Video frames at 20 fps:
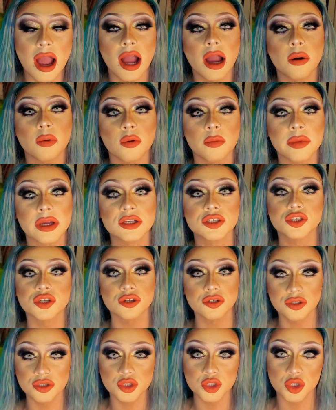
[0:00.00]
I will make
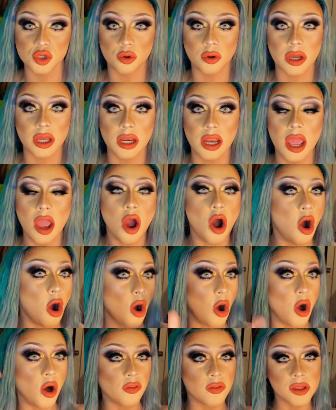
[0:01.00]
sure to do it.
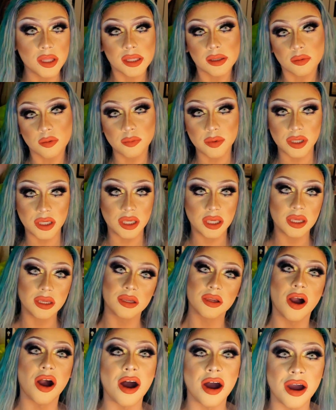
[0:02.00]
All this will
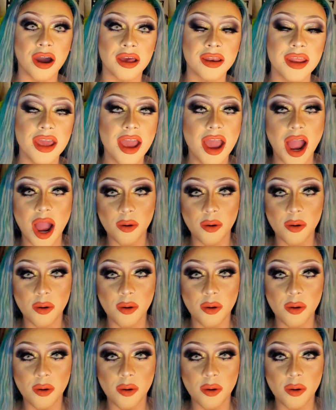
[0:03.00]
be gone.